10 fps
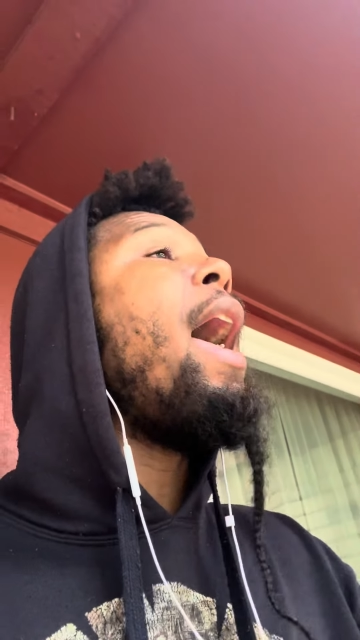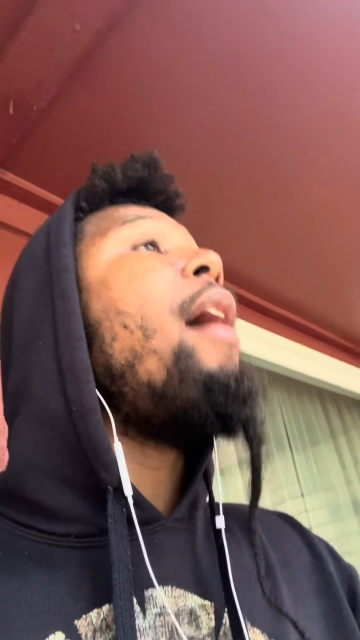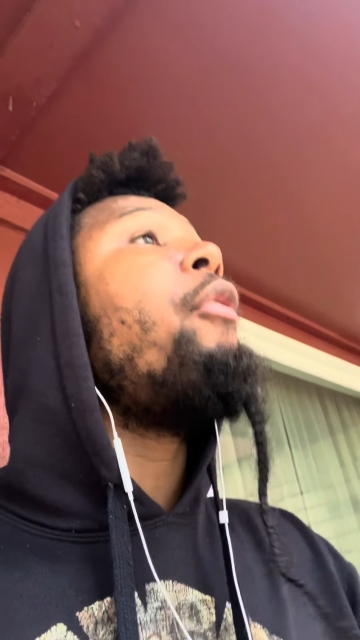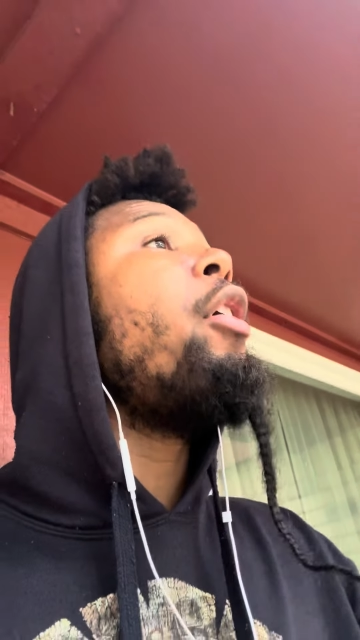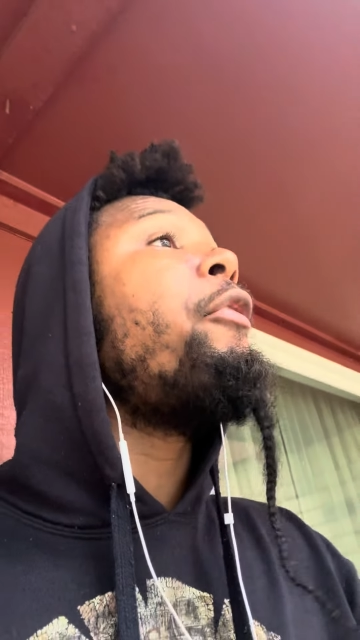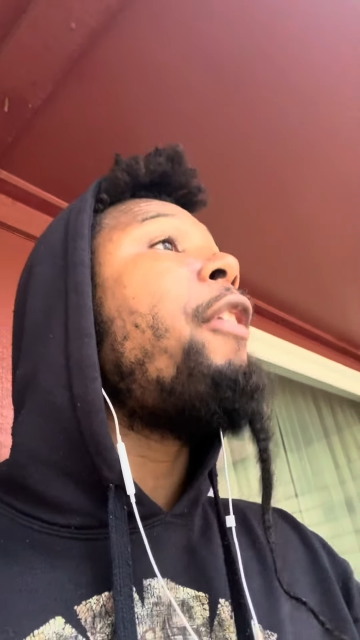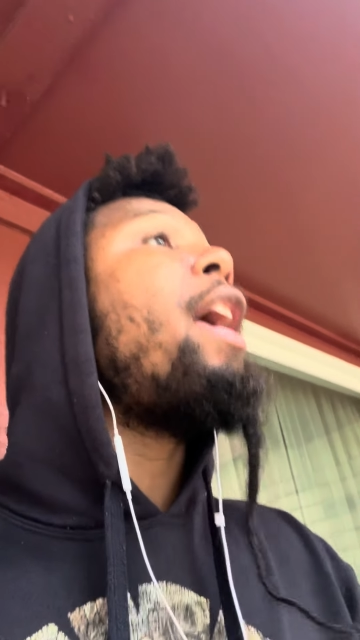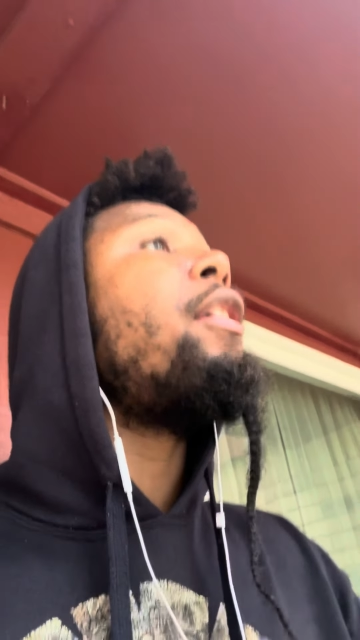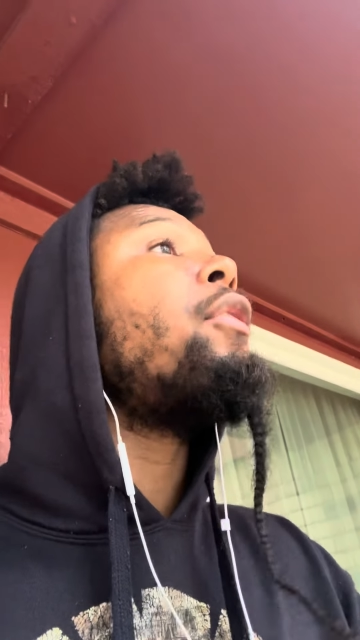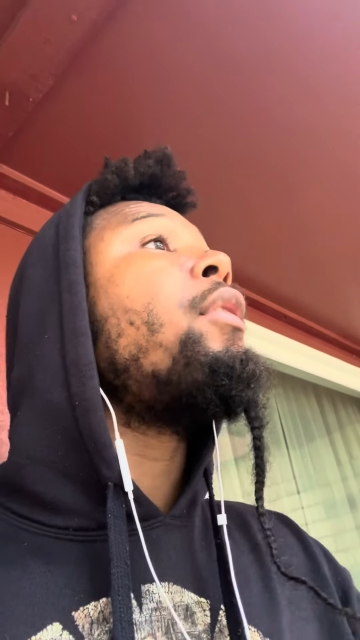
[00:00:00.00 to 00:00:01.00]
ever
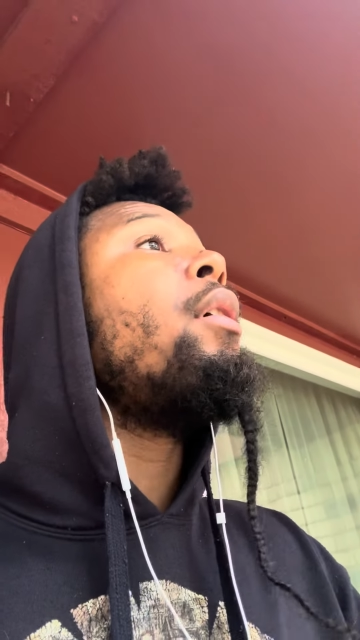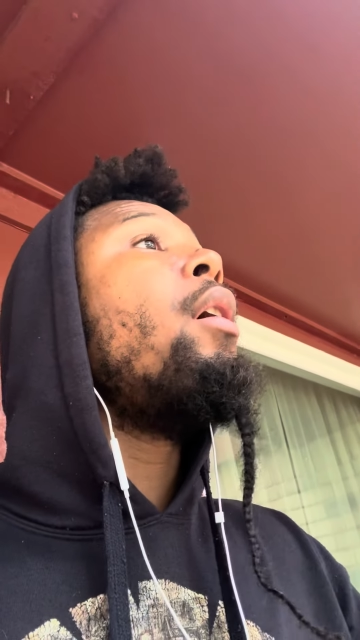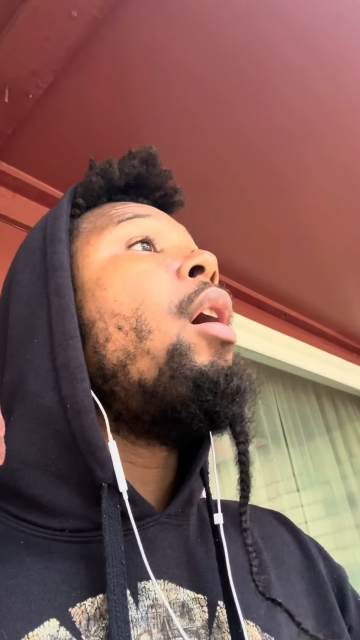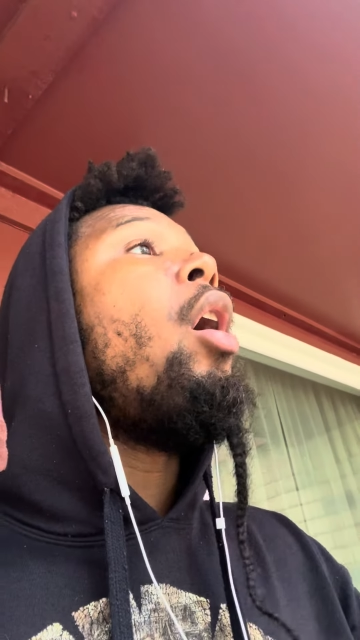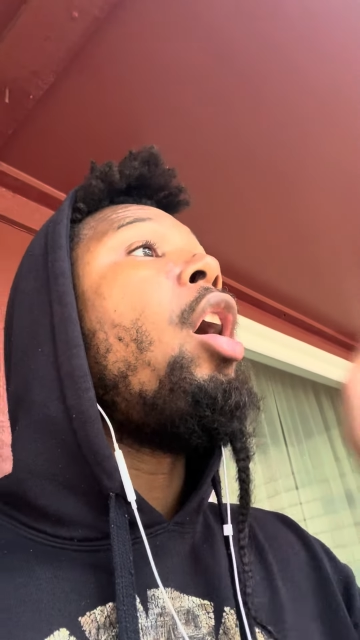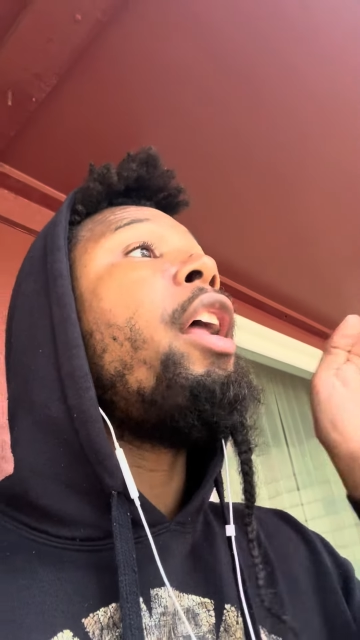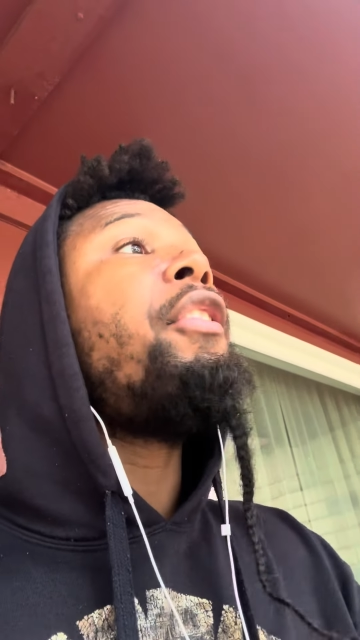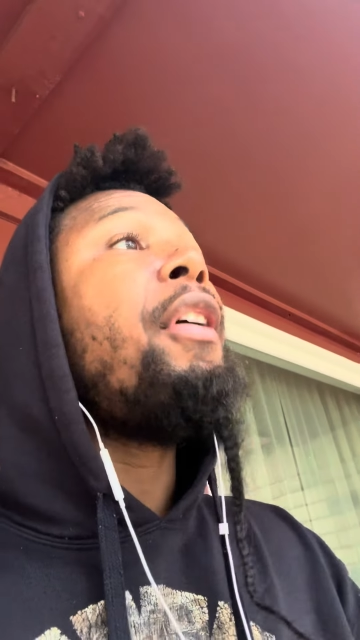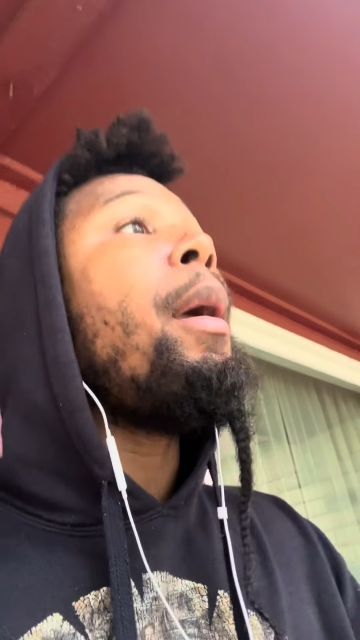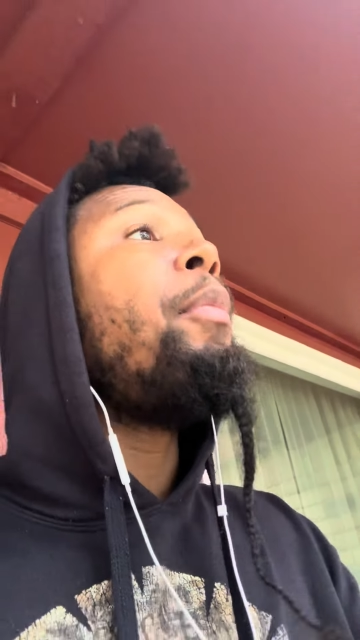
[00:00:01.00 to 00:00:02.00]
faced on a
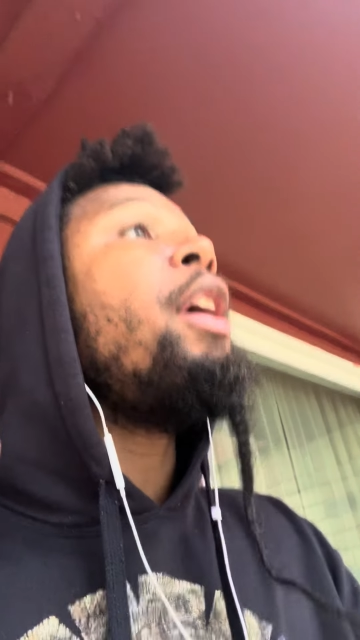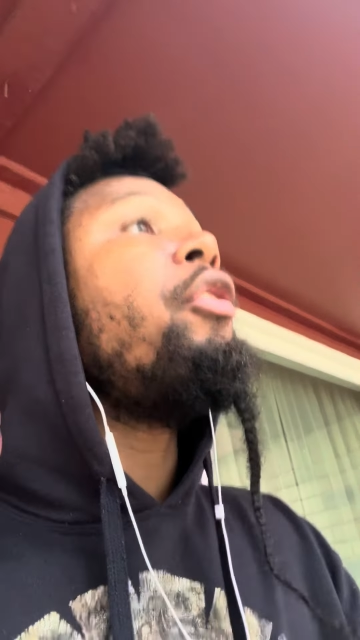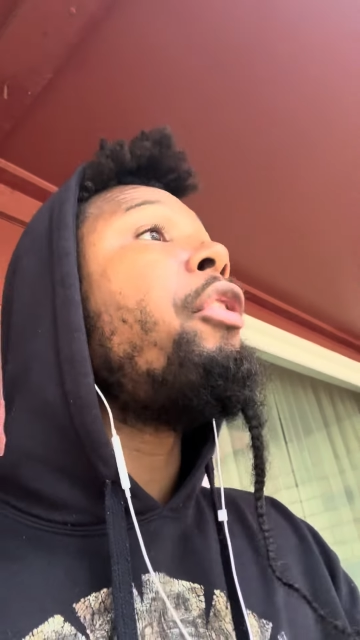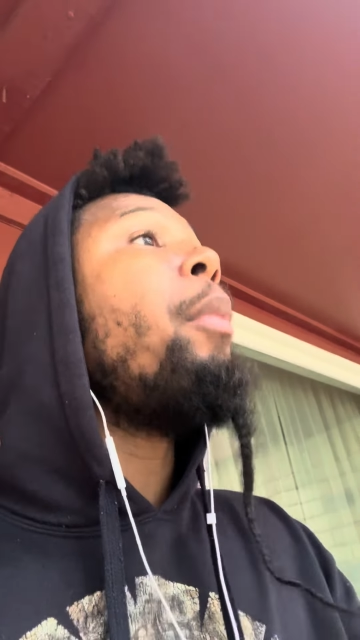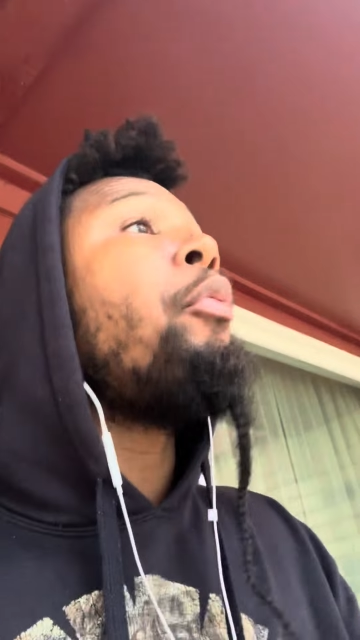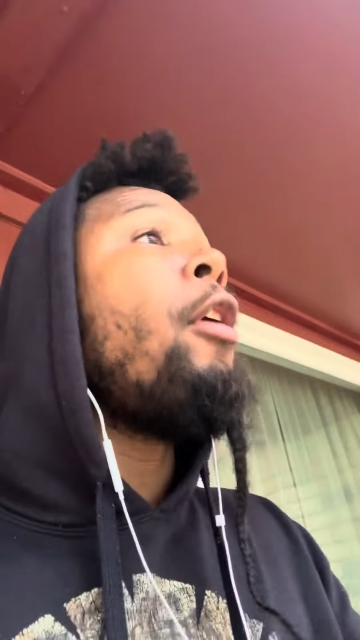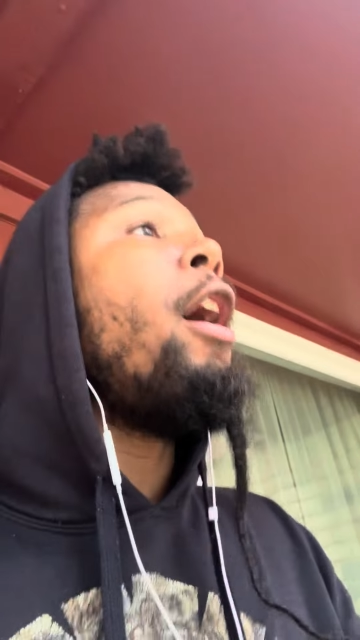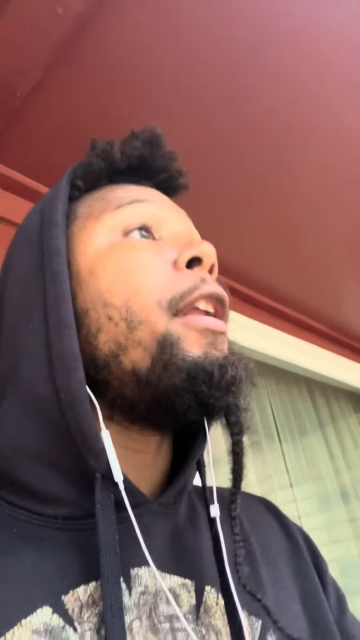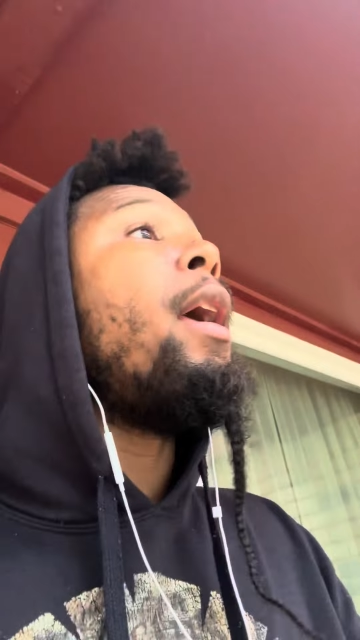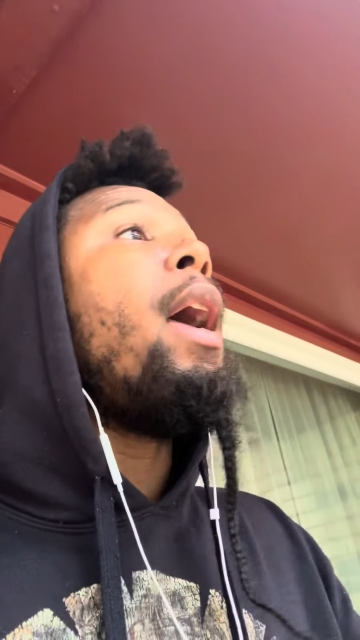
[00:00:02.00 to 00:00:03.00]
championship
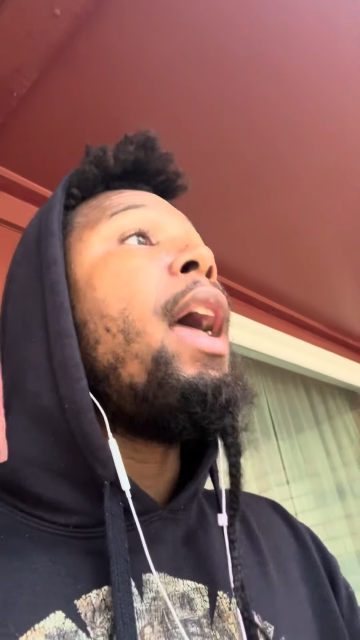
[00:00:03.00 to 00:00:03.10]
run,